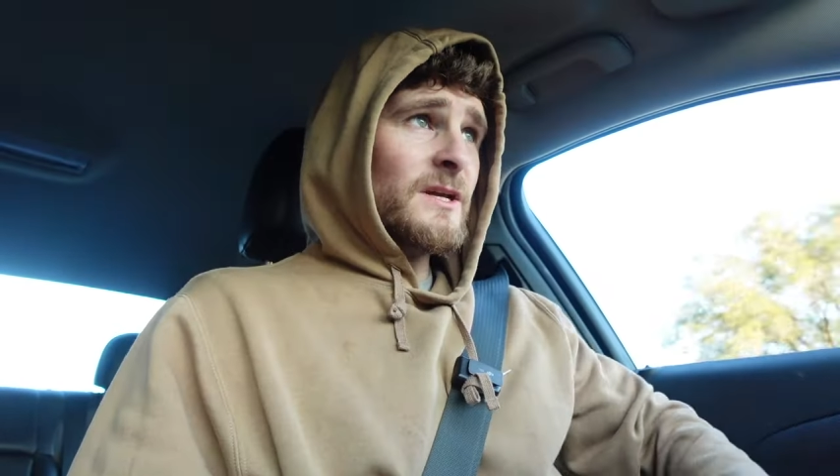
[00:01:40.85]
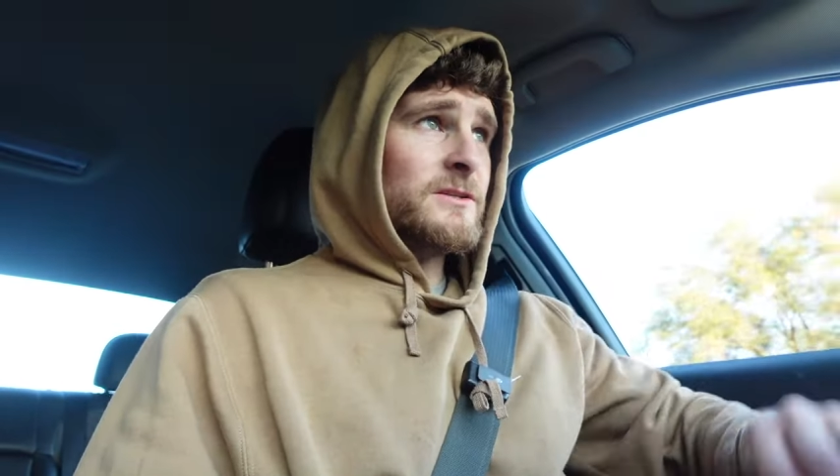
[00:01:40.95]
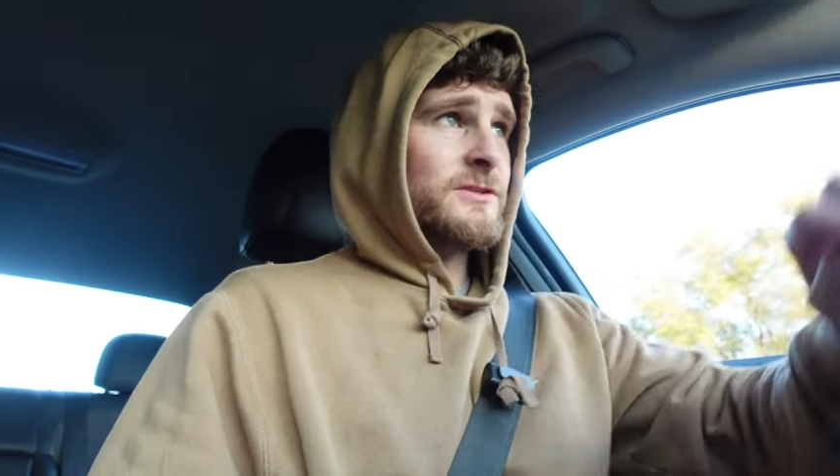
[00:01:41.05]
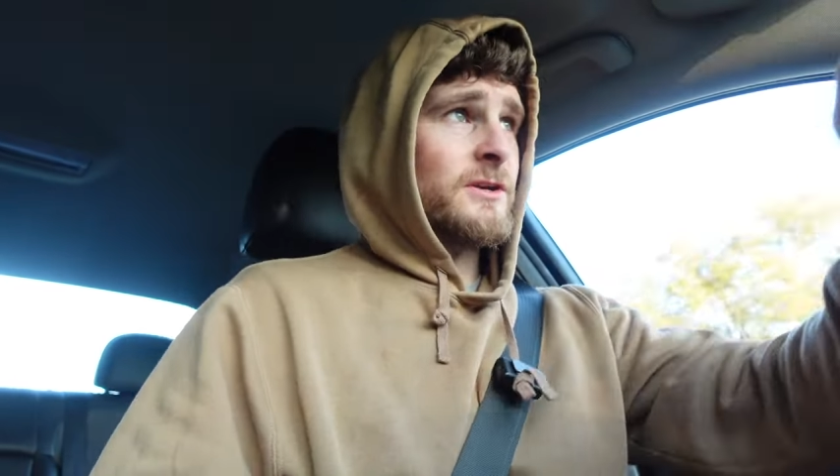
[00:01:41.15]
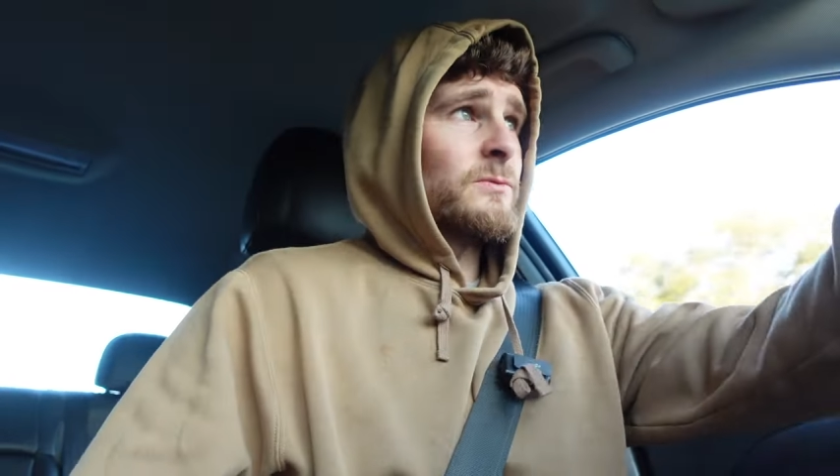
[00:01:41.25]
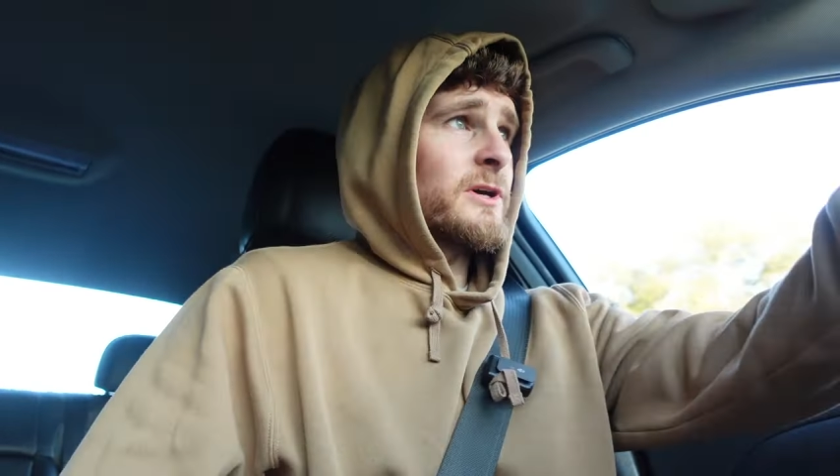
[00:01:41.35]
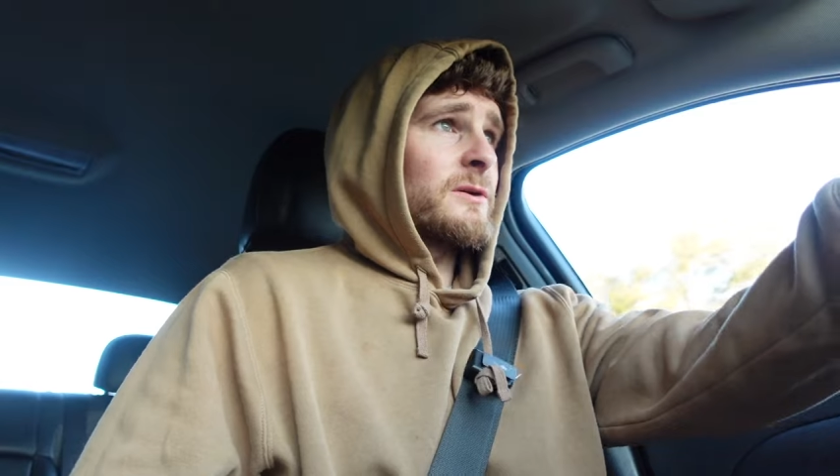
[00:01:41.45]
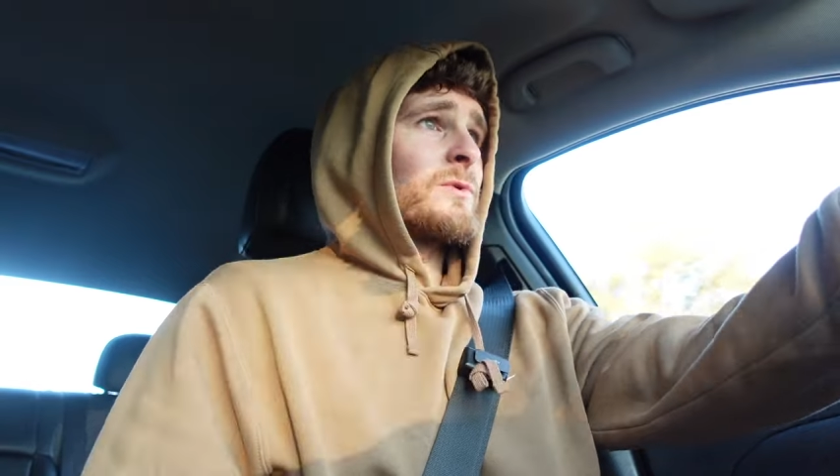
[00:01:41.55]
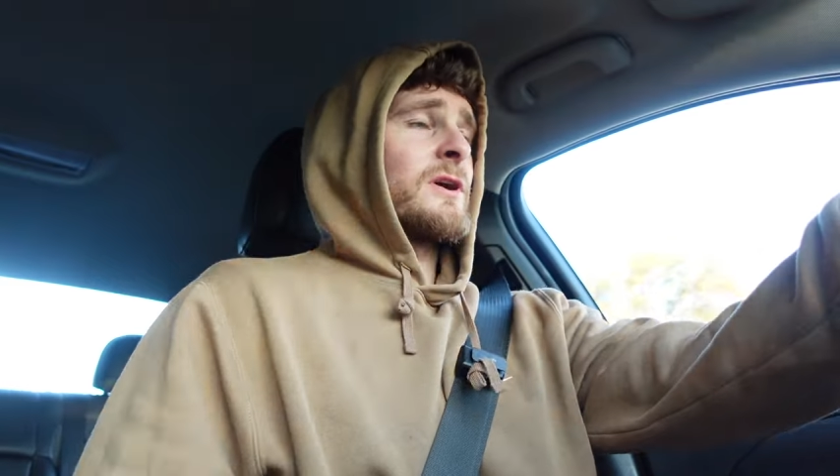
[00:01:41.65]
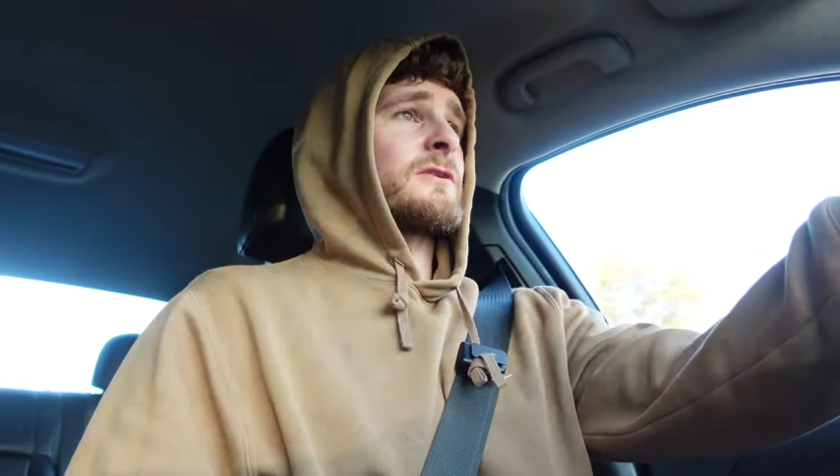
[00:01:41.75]
So we're
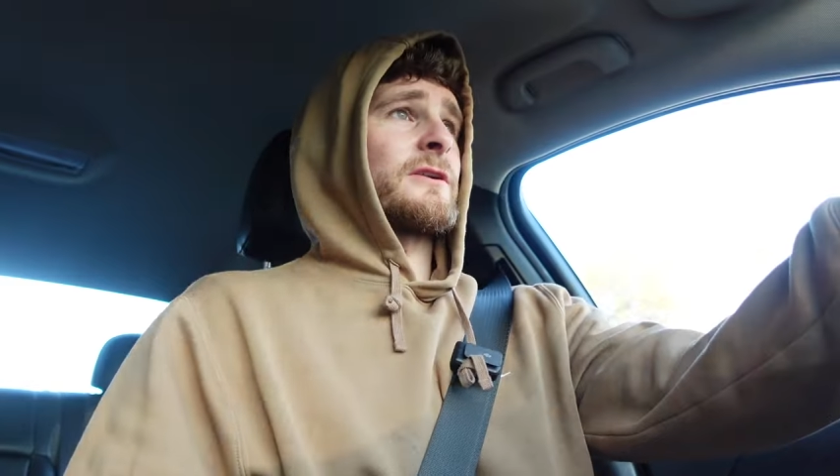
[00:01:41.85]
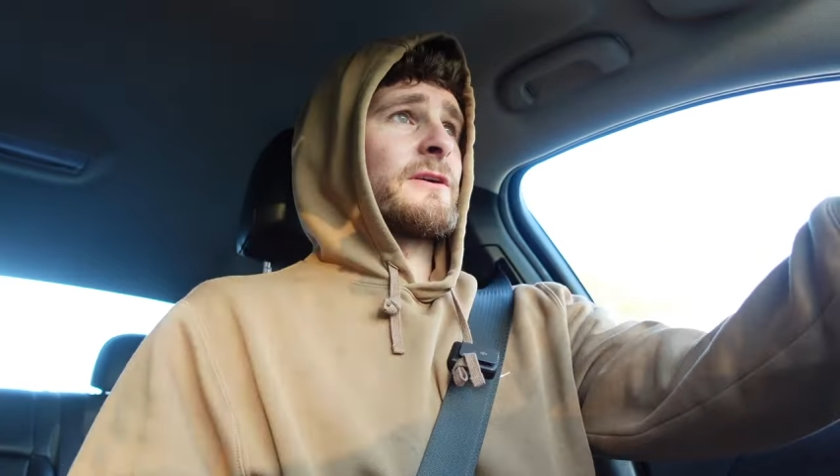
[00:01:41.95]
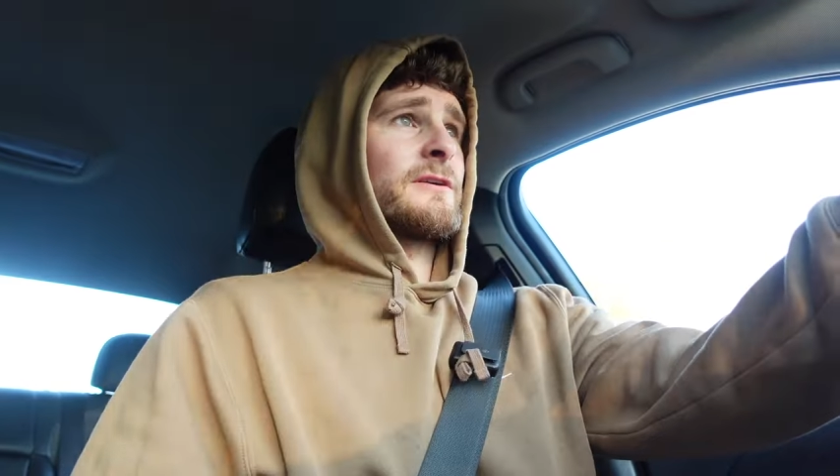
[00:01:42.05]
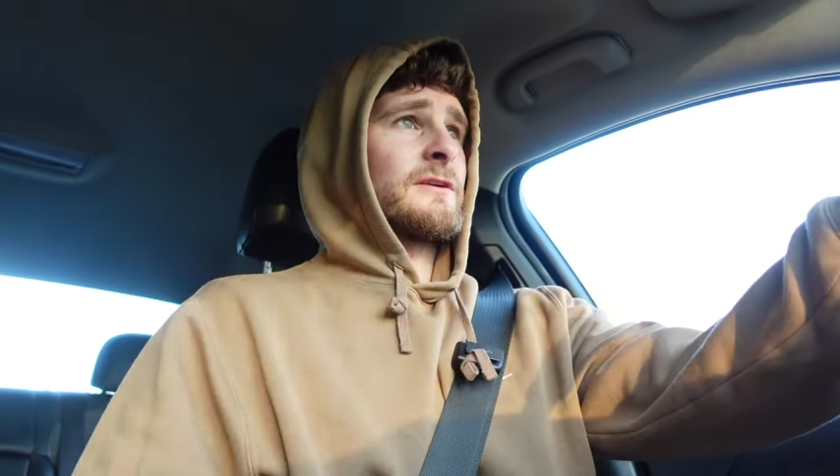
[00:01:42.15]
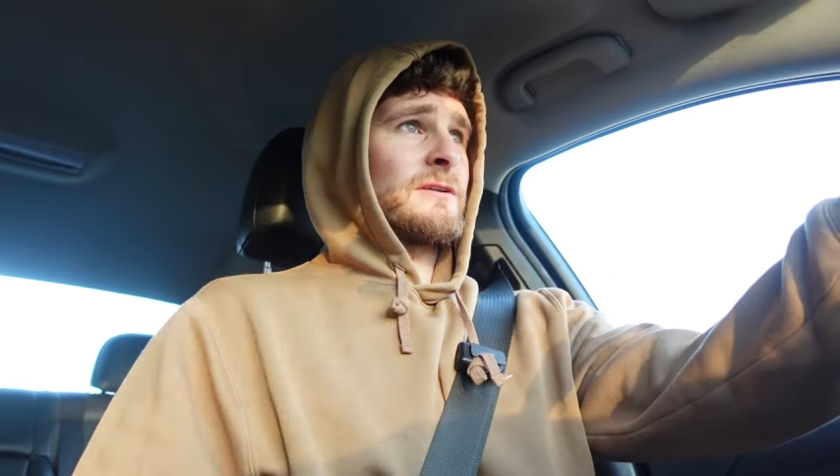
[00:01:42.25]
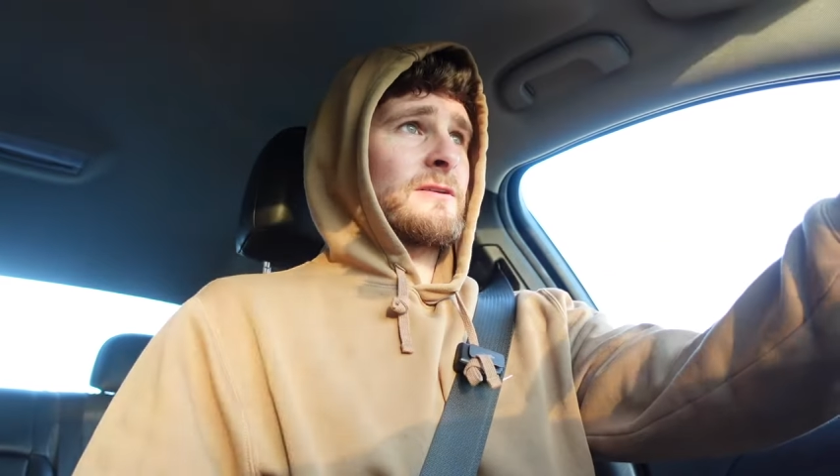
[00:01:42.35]
going to work on a,